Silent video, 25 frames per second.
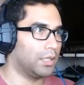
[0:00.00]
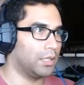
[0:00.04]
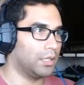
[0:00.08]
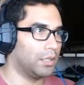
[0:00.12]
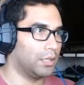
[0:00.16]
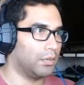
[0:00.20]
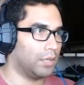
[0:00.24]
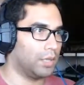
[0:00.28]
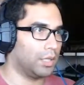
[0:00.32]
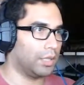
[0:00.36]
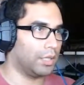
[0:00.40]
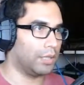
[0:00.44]

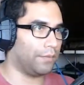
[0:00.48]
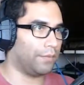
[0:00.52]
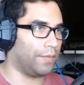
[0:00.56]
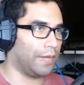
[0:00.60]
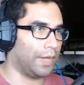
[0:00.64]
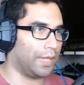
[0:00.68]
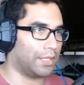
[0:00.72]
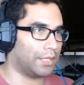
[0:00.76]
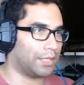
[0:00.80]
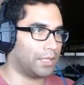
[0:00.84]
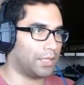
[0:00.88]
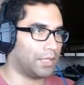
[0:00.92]
Well, learn them
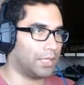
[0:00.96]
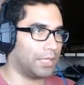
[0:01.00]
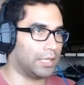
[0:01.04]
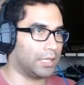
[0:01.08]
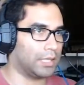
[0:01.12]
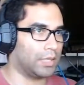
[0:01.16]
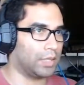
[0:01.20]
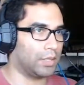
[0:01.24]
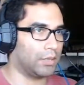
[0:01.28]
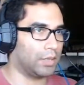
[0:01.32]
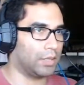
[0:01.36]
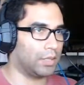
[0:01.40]
fast. Let
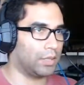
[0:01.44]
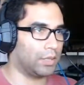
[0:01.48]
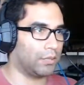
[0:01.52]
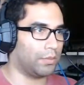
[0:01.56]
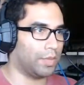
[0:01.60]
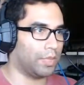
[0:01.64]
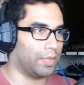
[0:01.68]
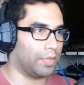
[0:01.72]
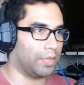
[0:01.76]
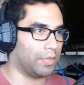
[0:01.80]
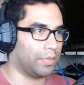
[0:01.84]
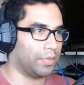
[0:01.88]
us know when you're
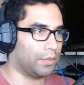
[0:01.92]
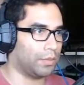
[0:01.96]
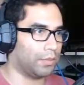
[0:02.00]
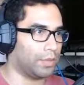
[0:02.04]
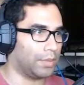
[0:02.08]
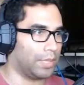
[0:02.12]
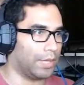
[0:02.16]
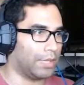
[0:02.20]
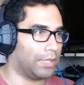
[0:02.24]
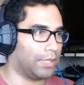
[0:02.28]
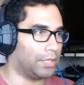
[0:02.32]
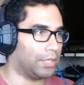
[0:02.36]
ready.
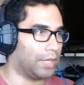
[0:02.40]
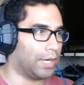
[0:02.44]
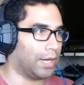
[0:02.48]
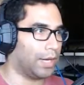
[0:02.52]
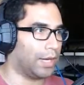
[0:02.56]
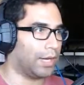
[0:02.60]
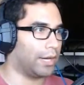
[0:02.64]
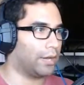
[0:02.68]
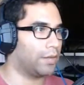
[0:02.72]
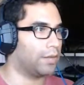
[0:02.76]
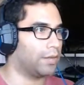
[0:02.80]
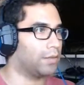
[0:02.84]
But I need your
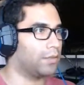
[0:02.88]
hair.